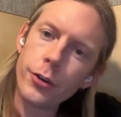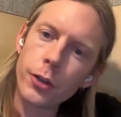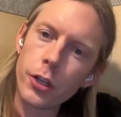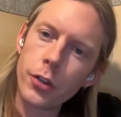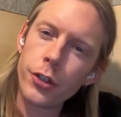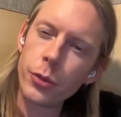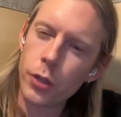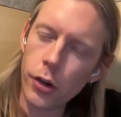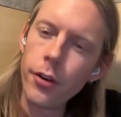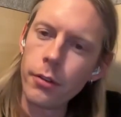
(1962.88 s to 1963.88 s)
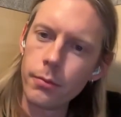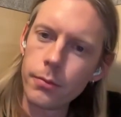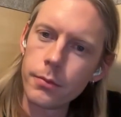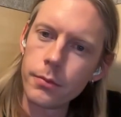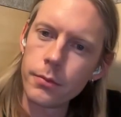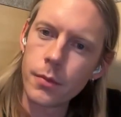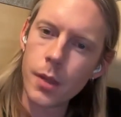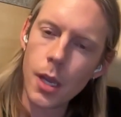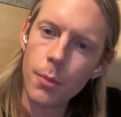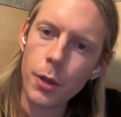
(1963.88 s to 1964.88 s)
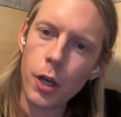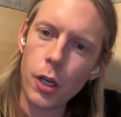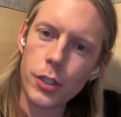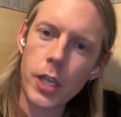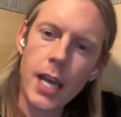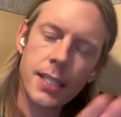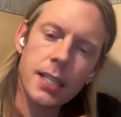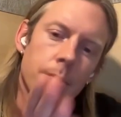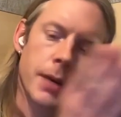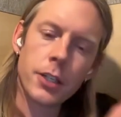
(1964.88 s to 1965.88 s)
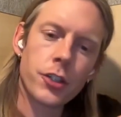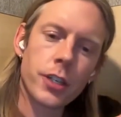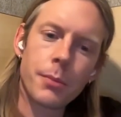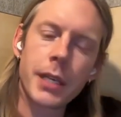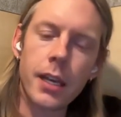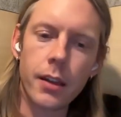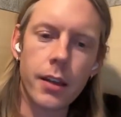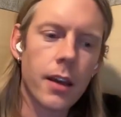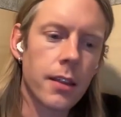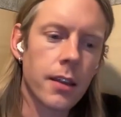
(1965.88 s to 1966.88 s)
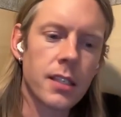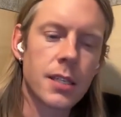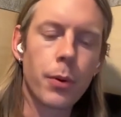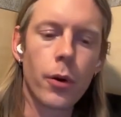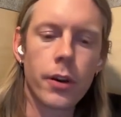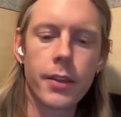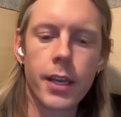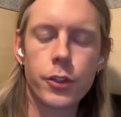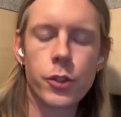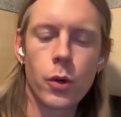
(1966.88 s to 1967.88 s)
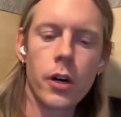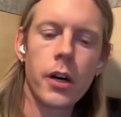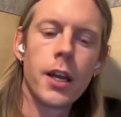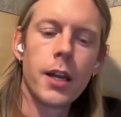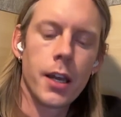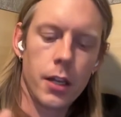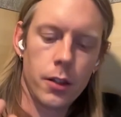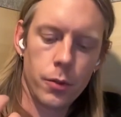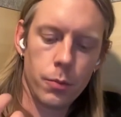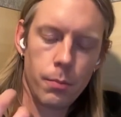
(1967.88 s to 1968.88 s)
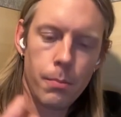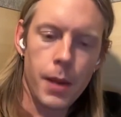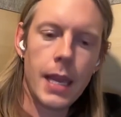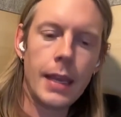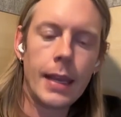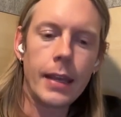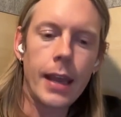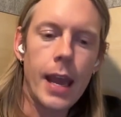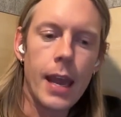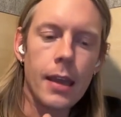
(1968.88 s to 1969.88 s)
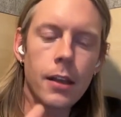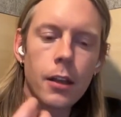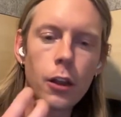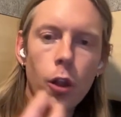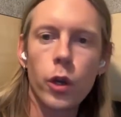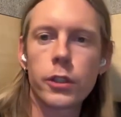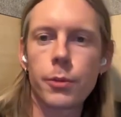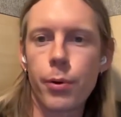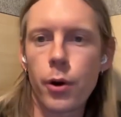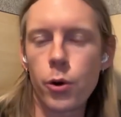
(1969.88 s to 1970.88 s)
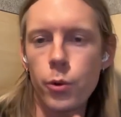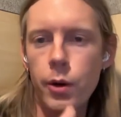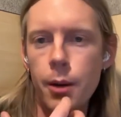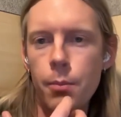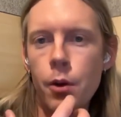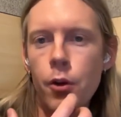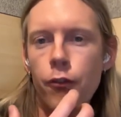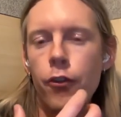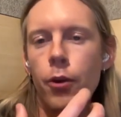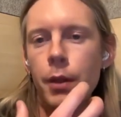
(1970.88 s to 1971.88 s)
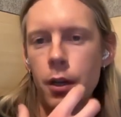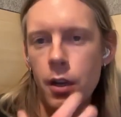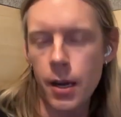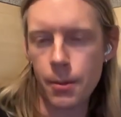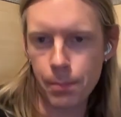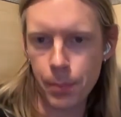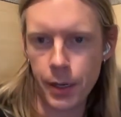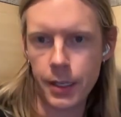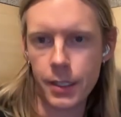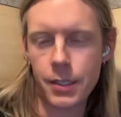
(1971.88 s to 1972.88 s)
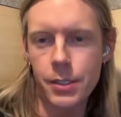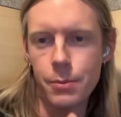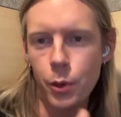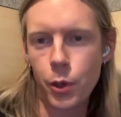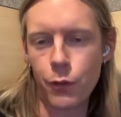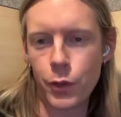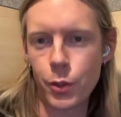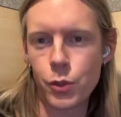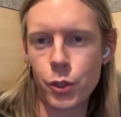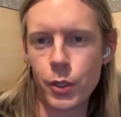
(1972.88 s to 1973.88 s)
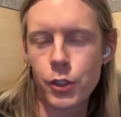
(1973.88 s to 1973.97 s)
to do good because, as I mentioned in the beginning, I think it's important that you're making a loyalty program from the company's point of view. So